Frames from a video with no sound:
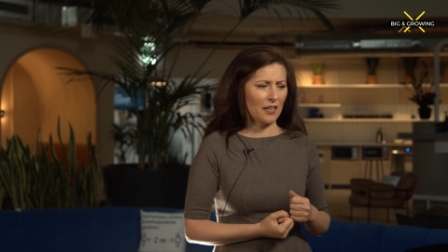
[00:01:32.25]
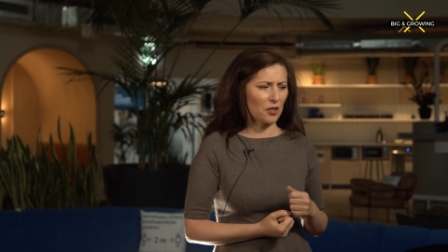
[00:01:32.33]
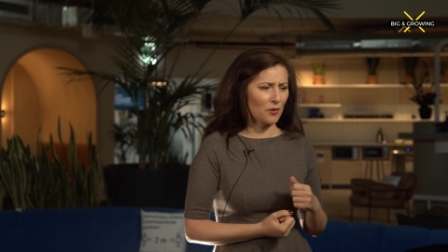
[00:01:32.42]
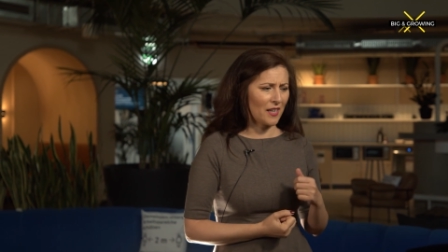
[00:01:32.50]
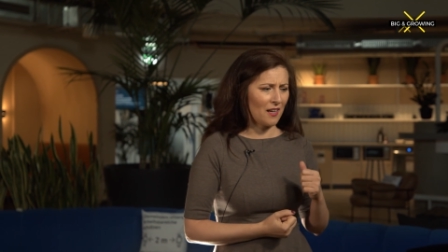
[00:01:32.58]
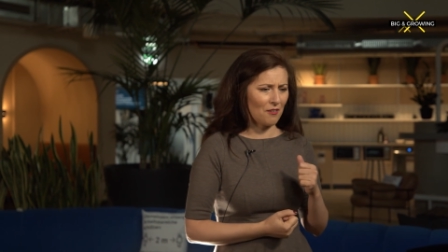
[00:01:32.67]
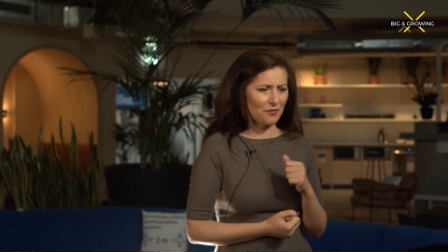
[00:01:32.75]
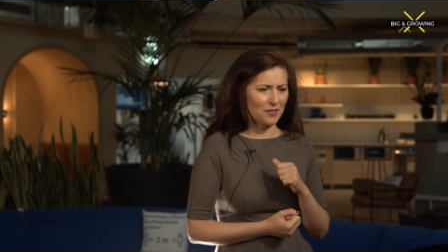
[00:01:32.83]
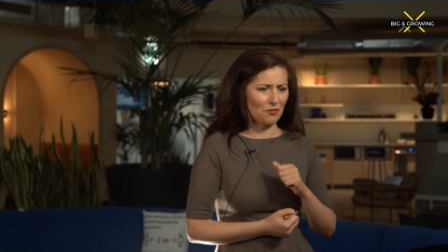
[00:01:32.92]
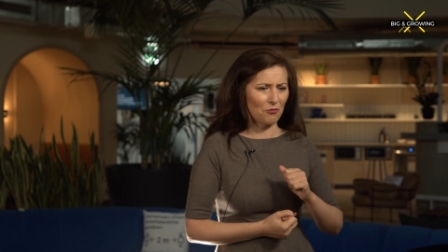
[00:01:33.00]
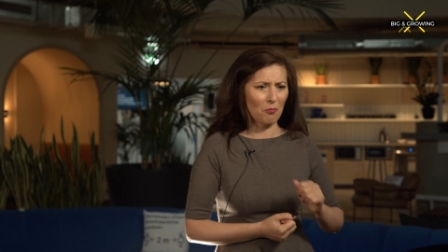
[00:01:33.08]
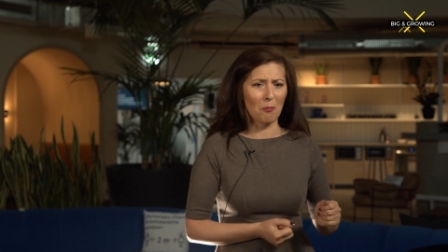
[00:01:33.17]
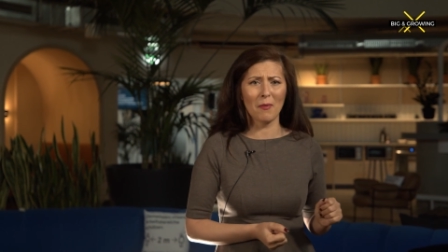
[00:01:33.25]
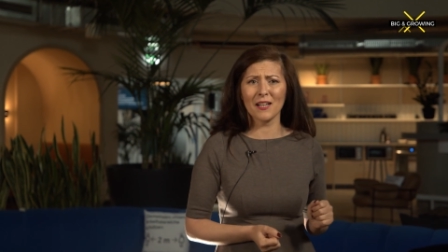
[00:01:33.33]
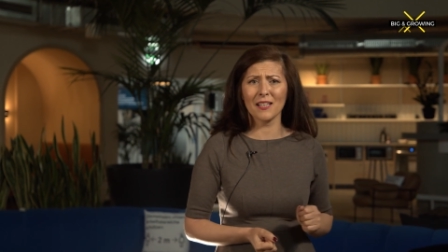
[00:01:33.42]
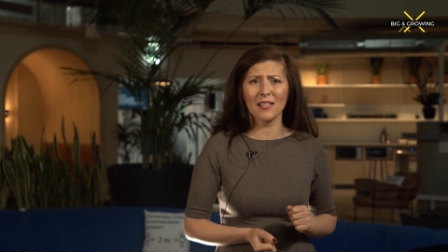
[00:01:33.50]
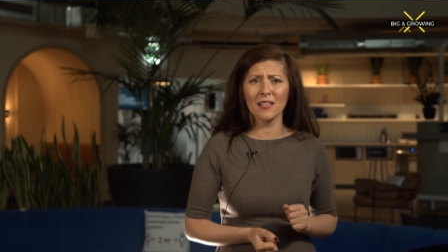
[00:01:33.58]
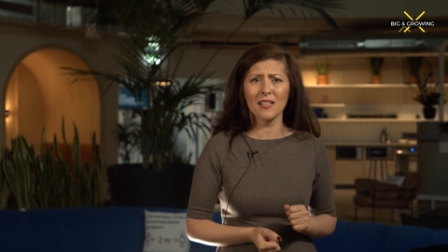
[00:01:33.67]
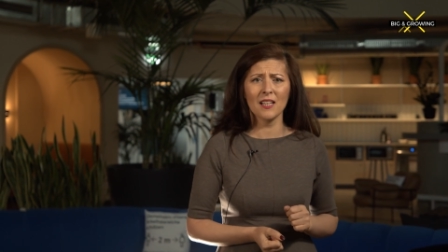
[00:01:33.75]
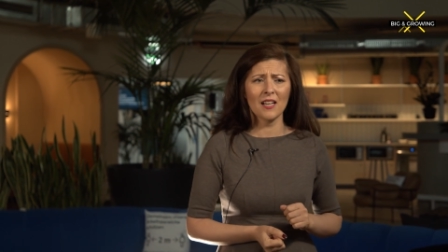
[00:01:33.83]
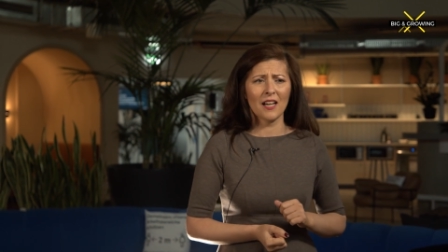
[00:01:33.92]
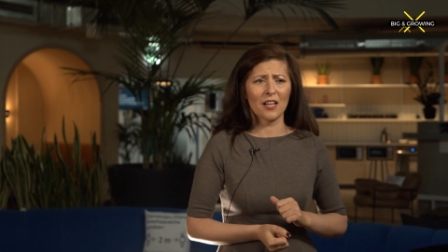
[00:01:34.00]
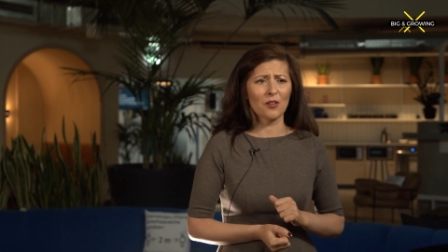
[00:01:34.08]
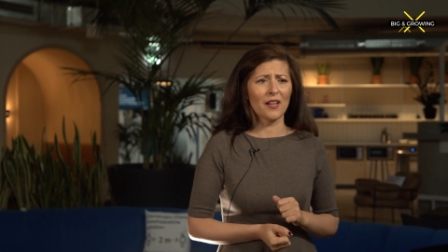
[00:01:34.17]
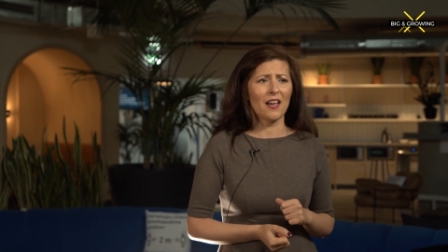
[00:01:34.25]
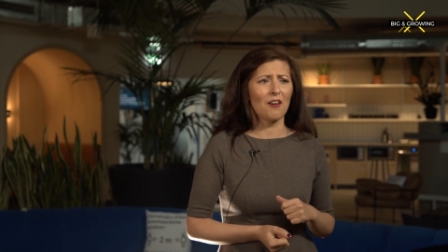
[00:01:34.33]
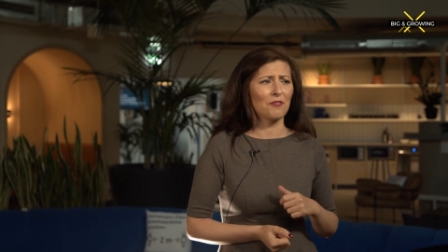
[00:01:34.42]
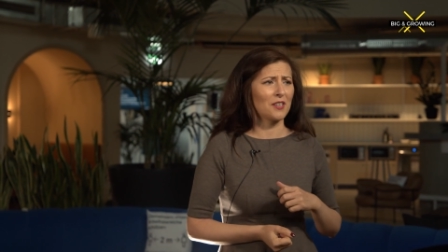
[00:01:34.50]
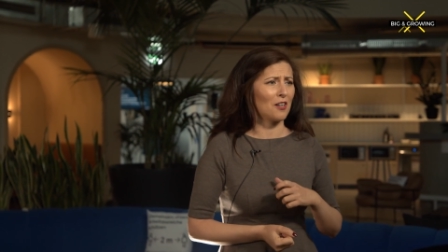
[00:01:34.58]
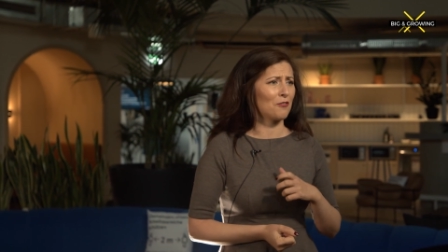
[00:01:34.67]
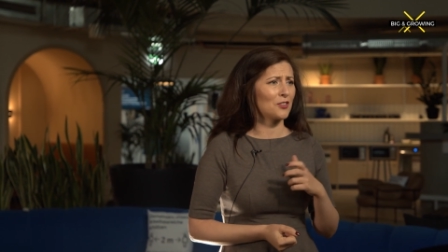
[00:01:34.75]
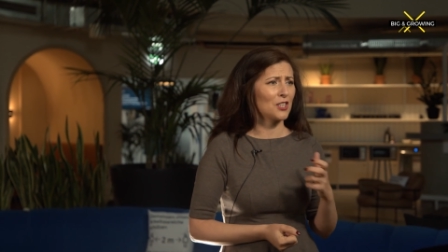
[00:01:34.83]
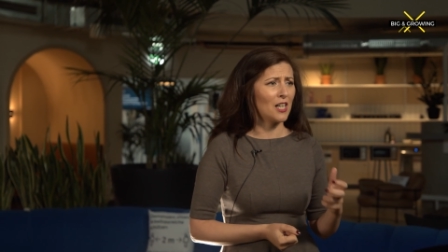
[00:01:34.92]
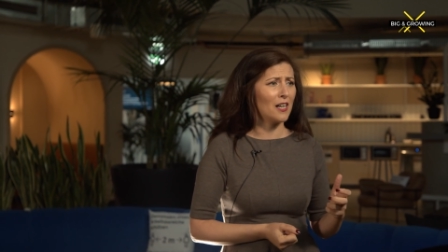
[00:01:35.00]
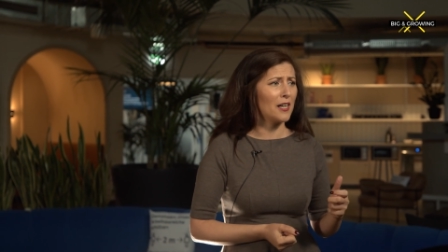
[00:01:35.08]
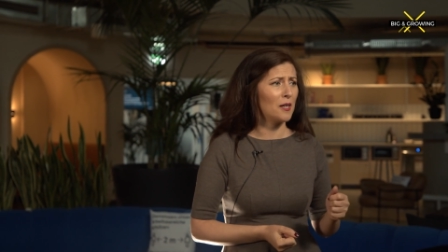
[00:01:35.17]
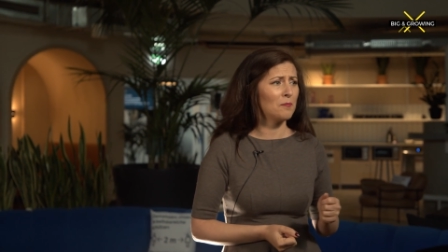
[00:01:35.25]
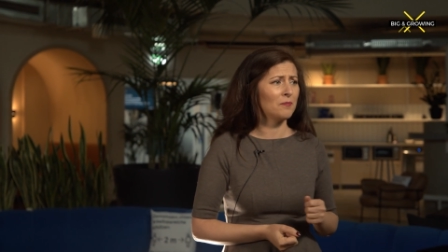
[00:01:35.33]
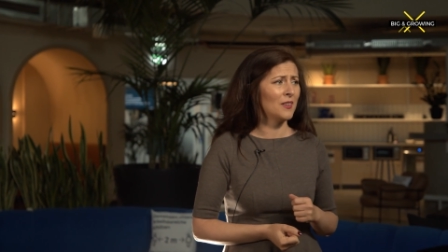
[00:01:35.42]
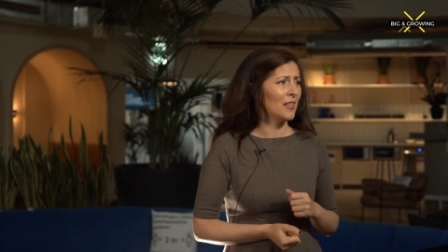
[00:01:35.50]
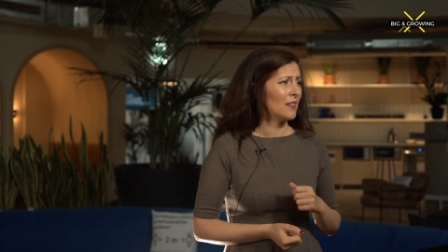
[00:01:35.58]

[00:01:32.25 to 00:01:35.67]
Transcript: I don't have enough money, I don't have enough time,